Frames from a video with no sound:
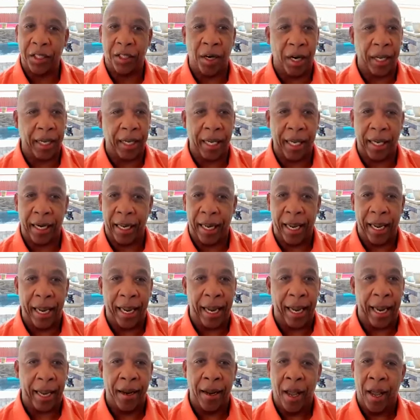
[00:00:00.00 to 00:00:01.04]
going to get
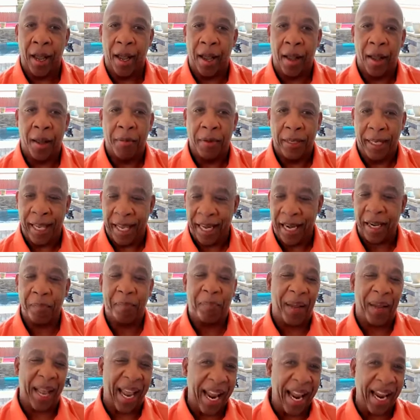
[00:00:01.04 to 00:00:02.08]
ahead getting
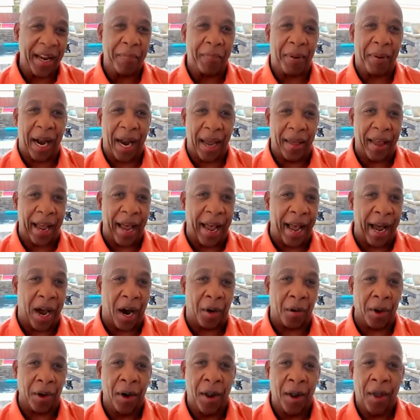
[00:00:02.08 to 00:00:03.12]
paid by the
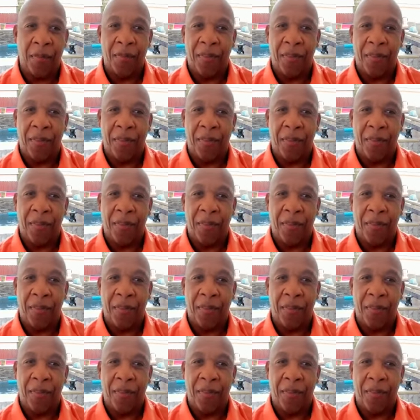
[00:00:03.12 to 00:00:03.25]
hour.